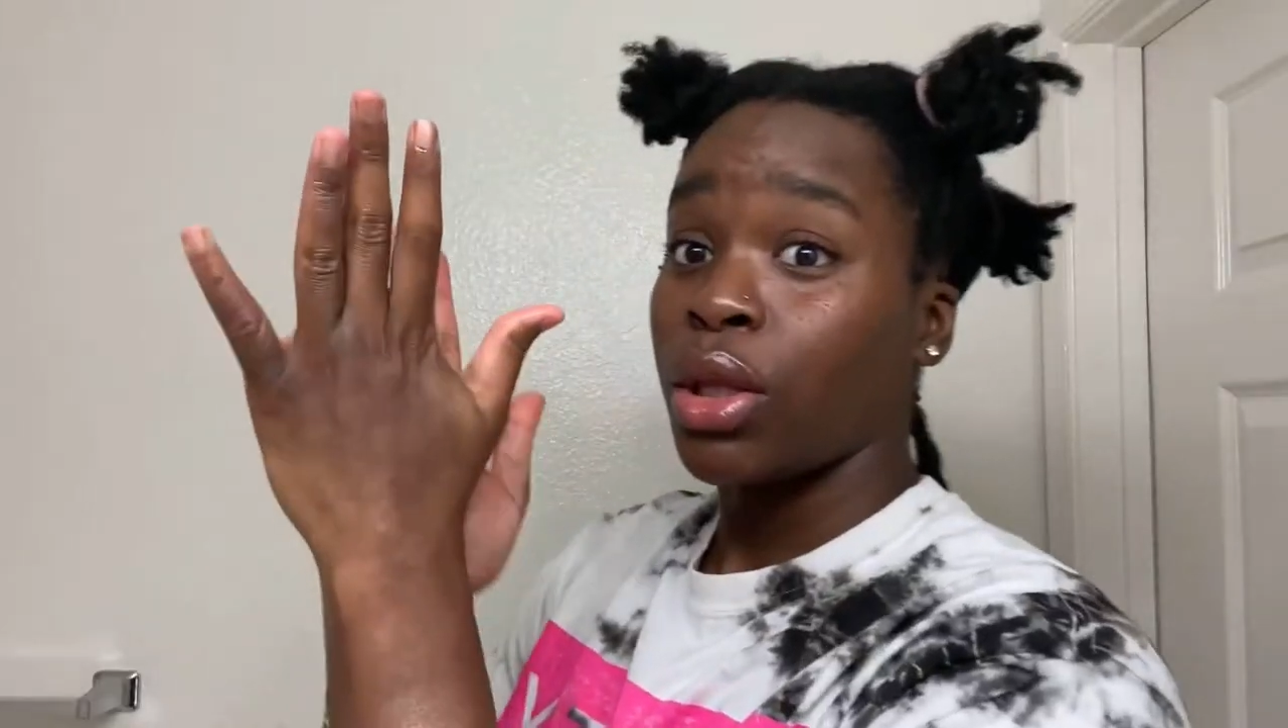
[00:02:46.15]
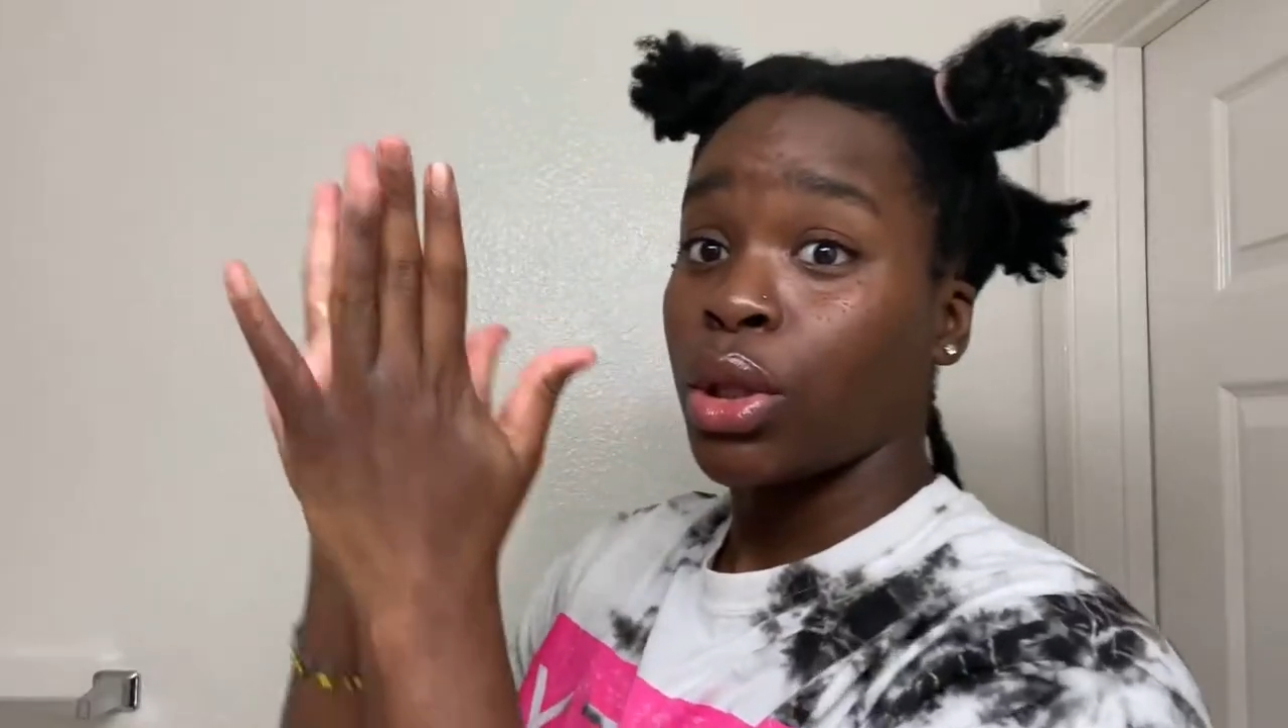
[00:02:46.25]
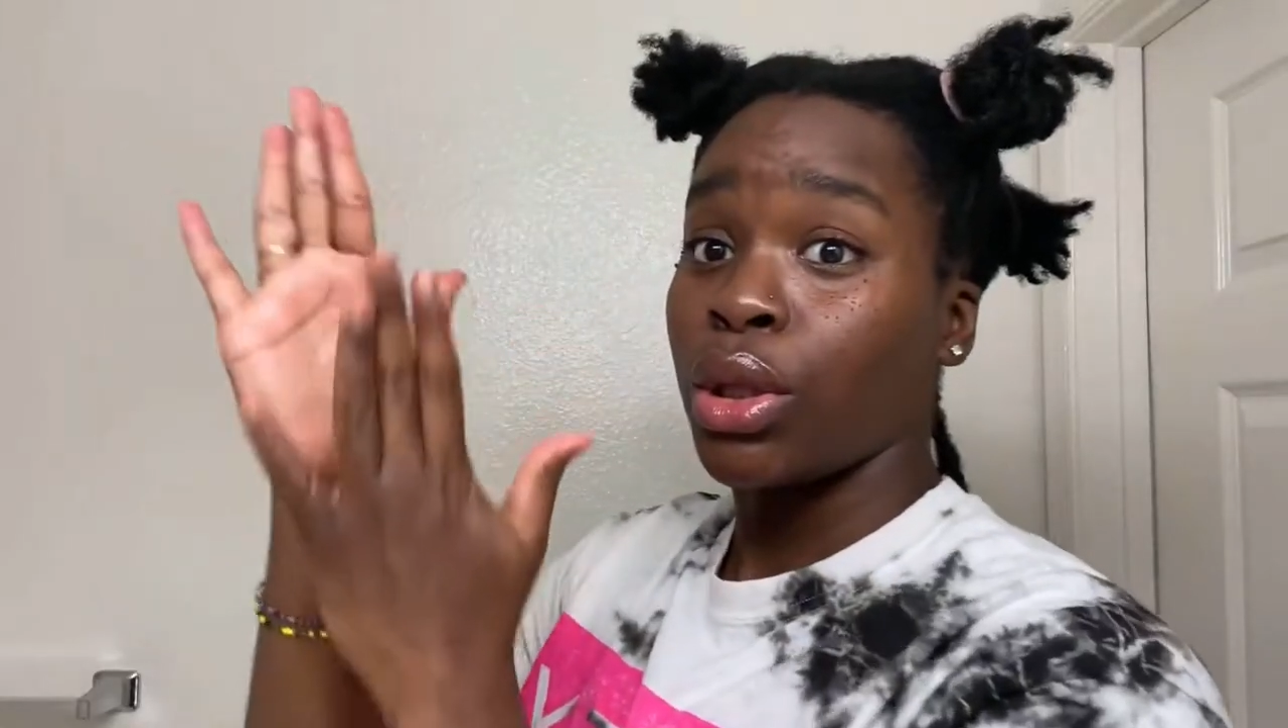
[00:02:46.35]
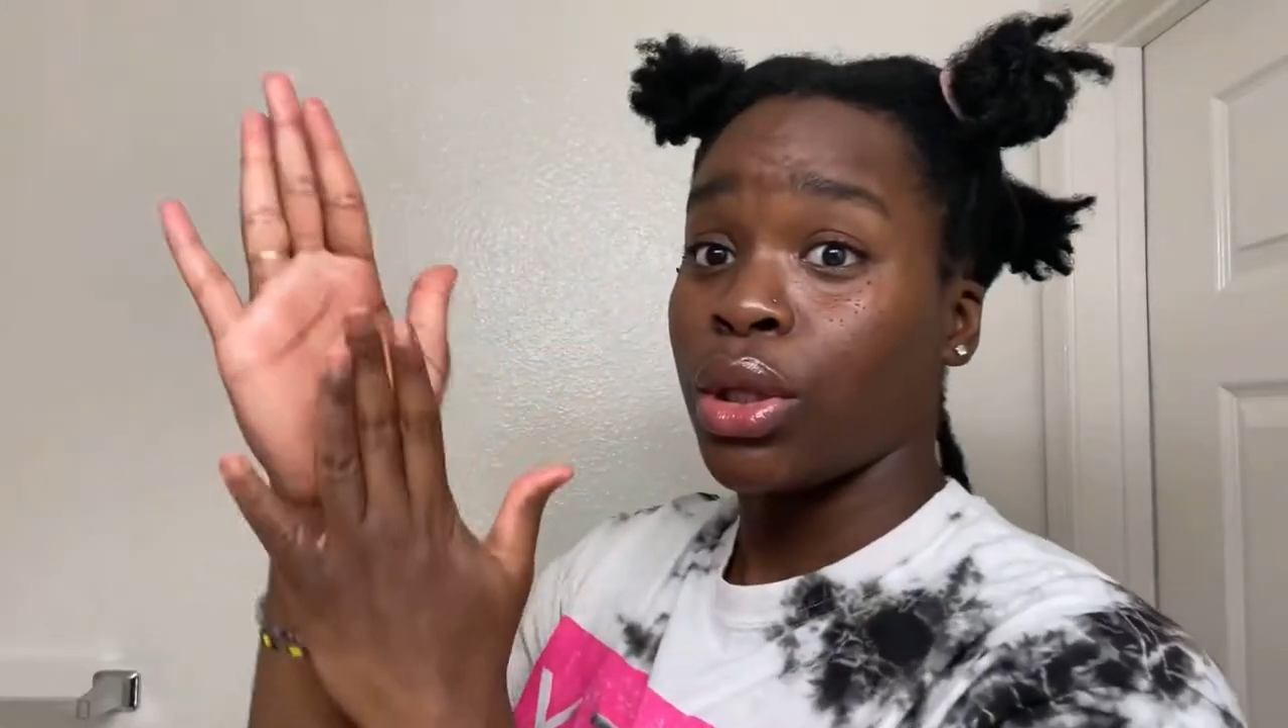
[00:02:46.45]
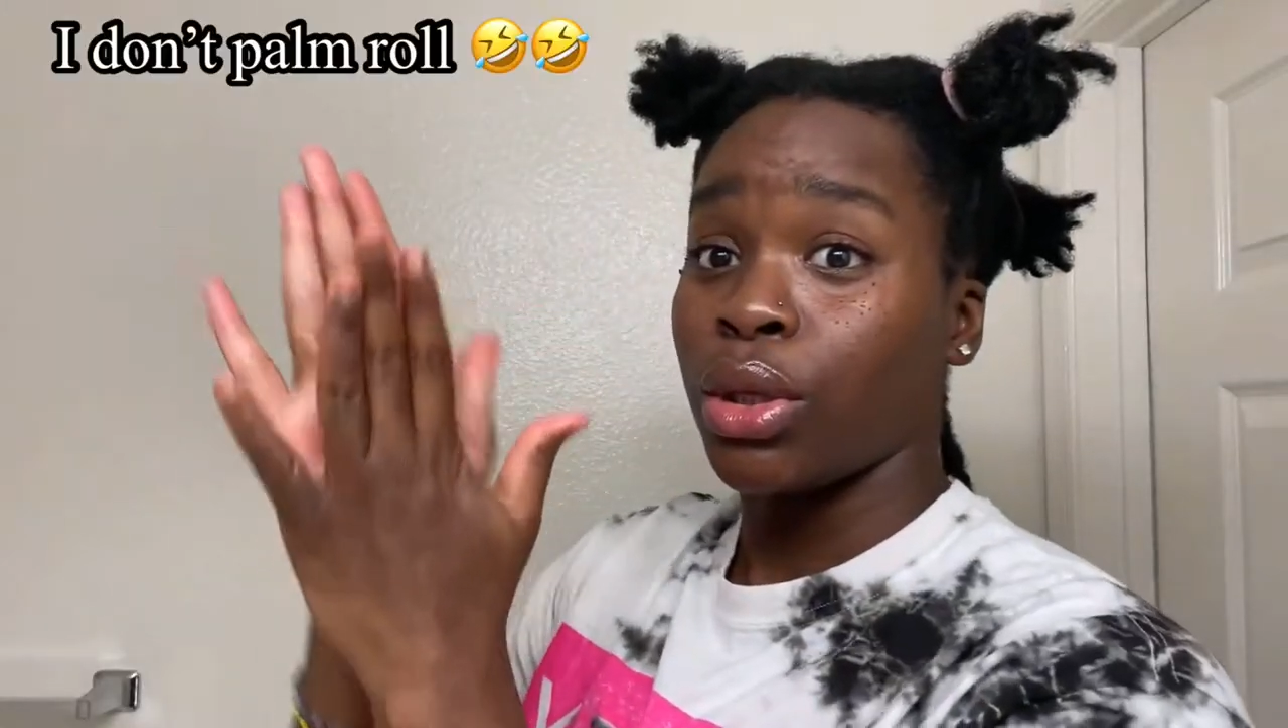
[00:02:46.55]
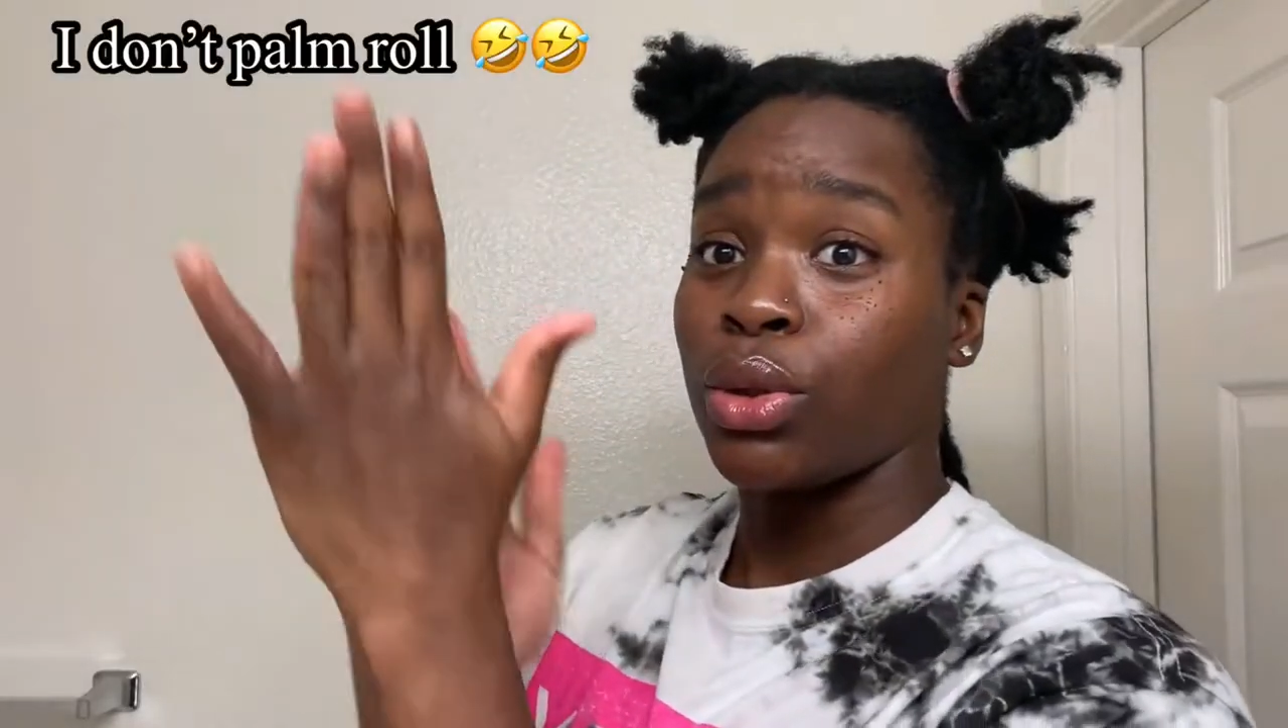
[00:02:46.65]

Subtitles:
The